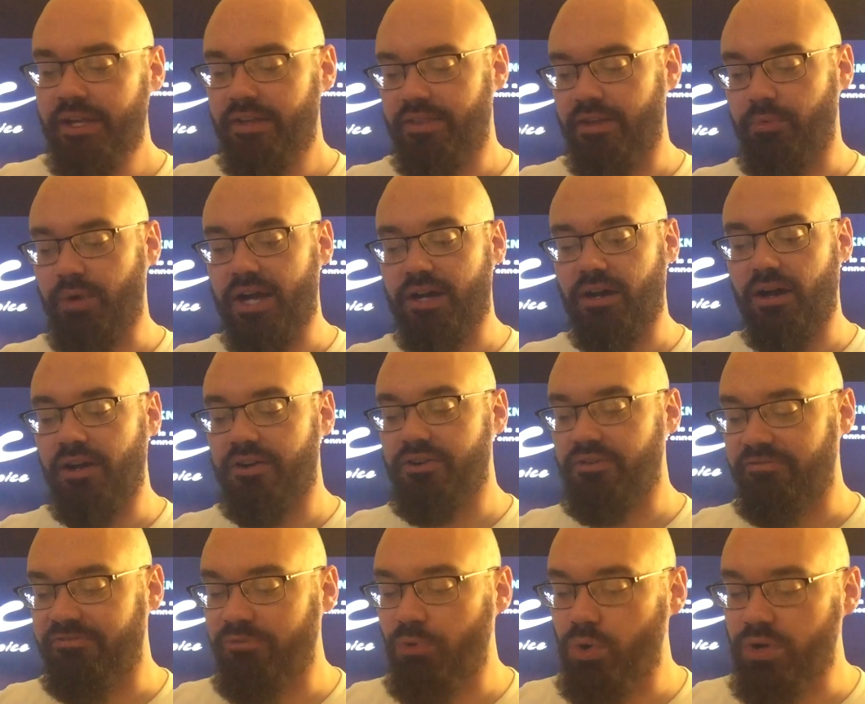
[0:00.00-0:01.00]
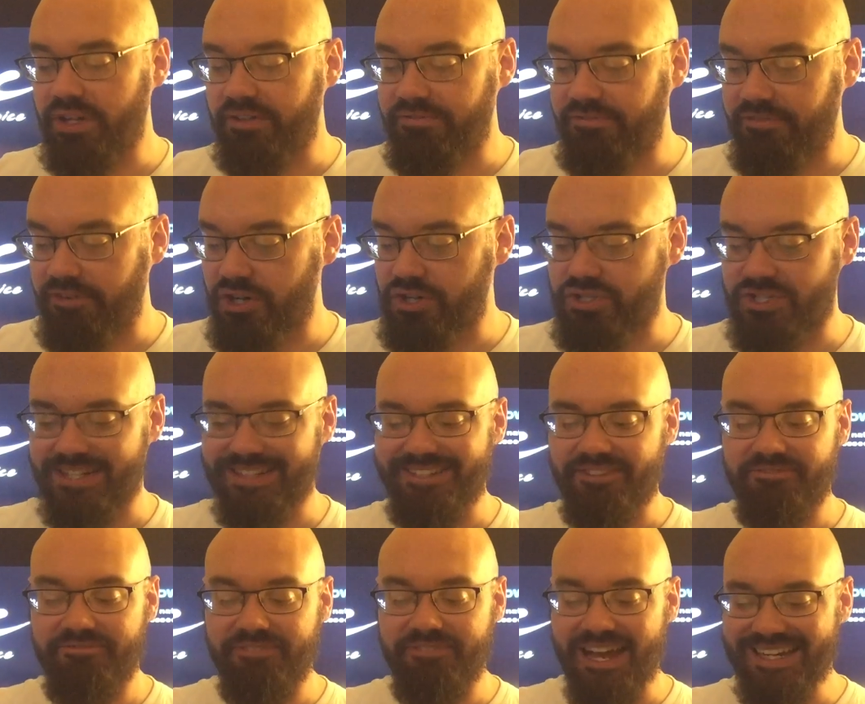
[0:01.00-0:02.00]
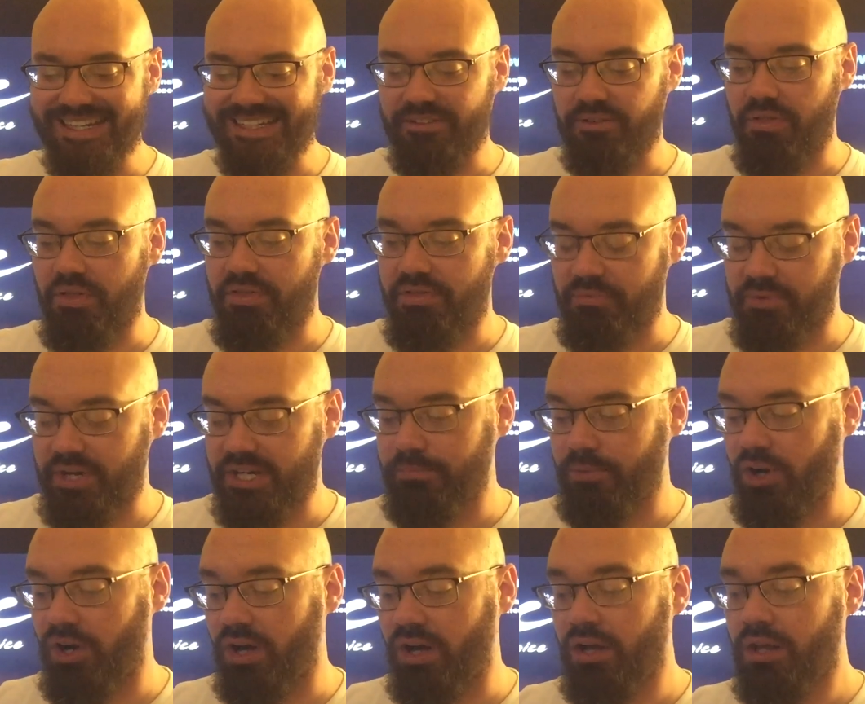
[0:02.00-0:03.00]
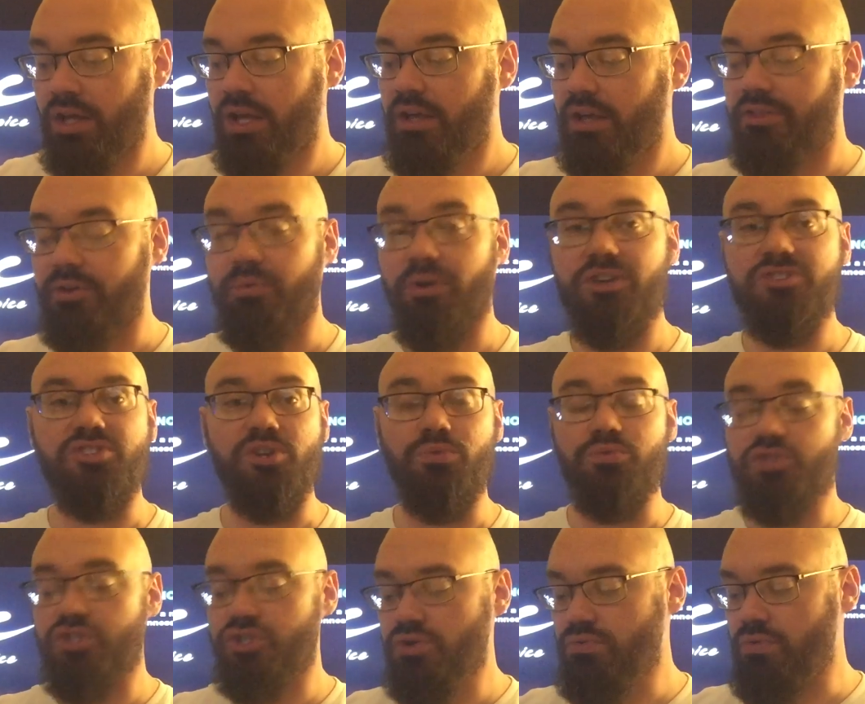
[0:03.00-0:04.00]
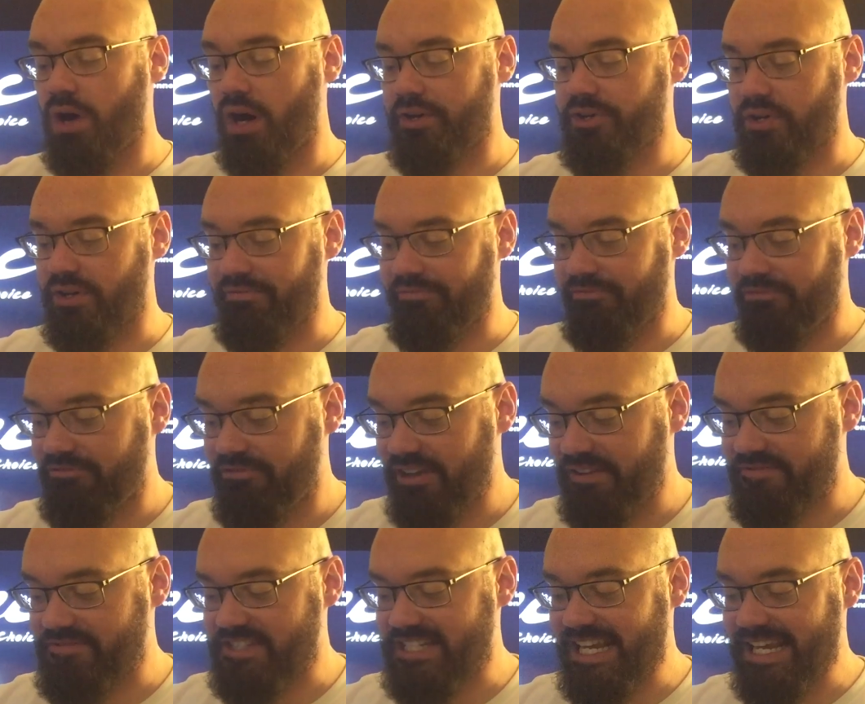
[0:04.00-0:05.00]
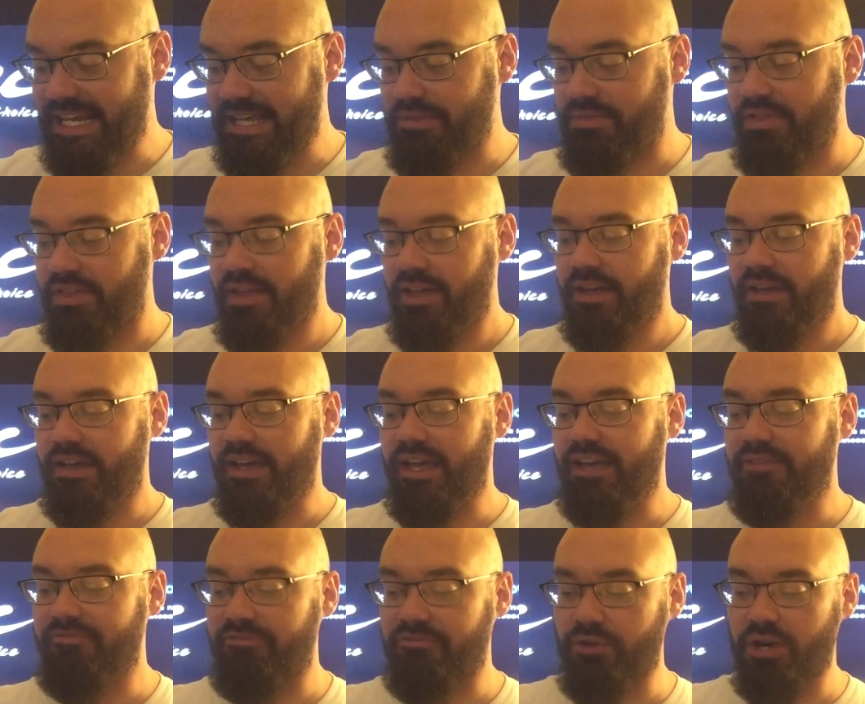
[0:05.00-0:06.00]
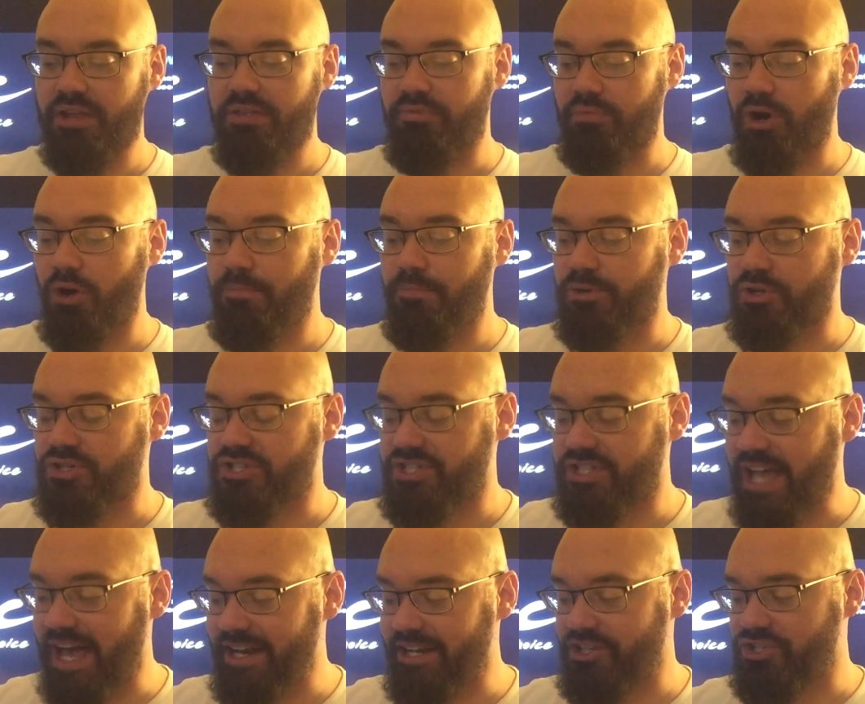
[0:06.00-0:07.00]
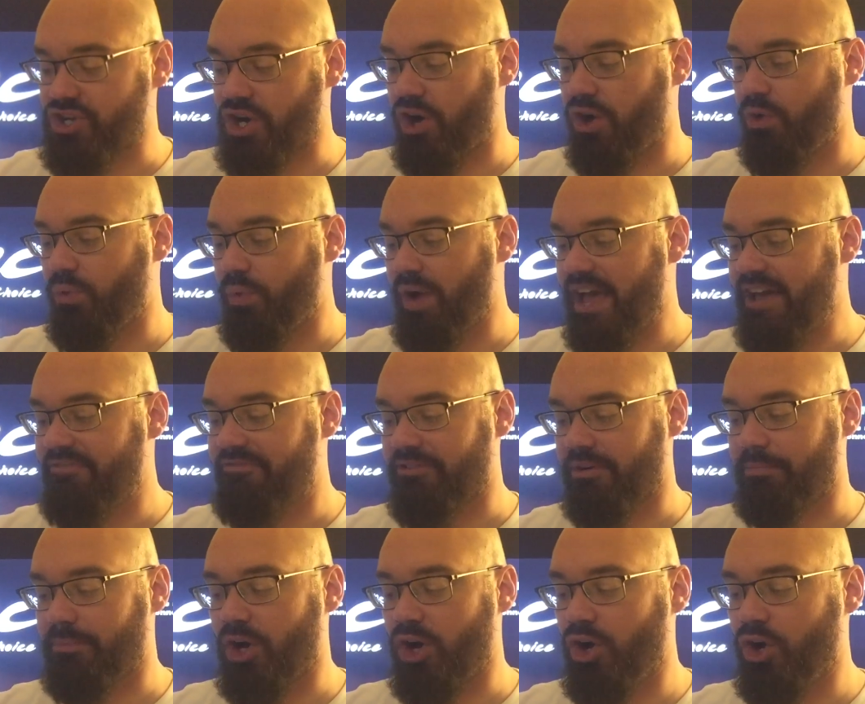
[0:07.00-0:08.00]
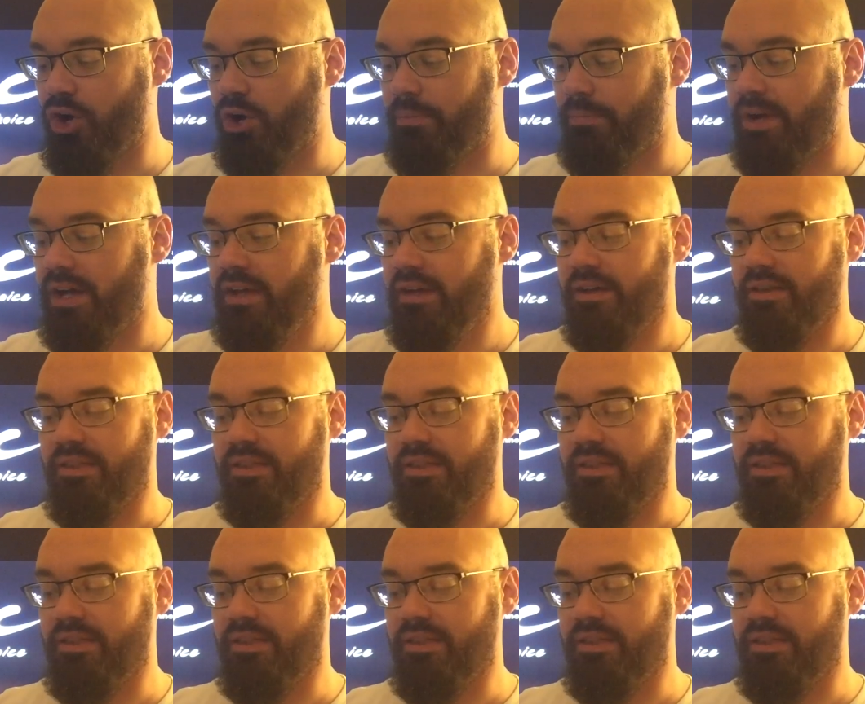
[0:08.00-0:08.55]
They rank 141st in defending the three ball. They're also 215th in free throw percentage away from home.